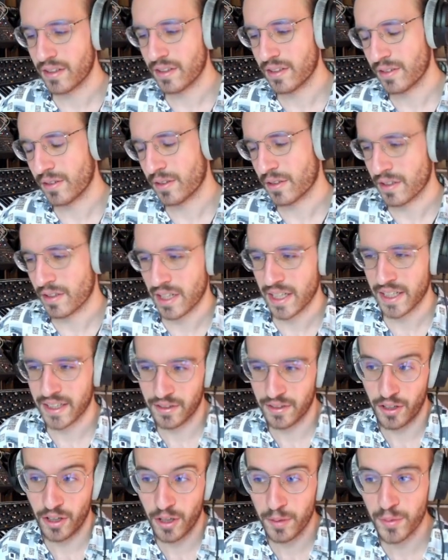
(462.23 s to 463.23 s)
or like
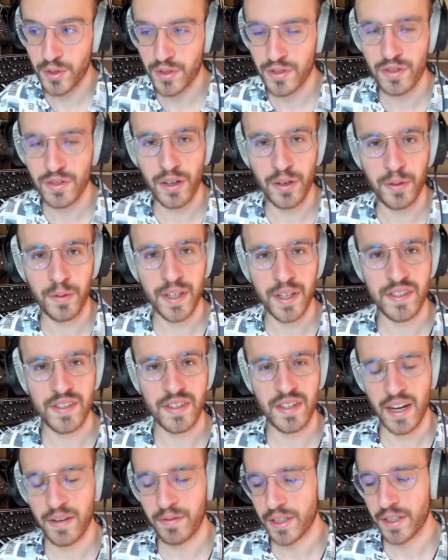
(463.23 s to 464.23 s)
almost always in
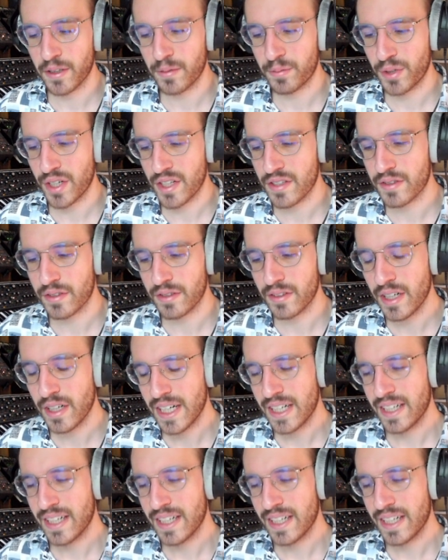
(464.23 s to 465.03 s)
every compressor.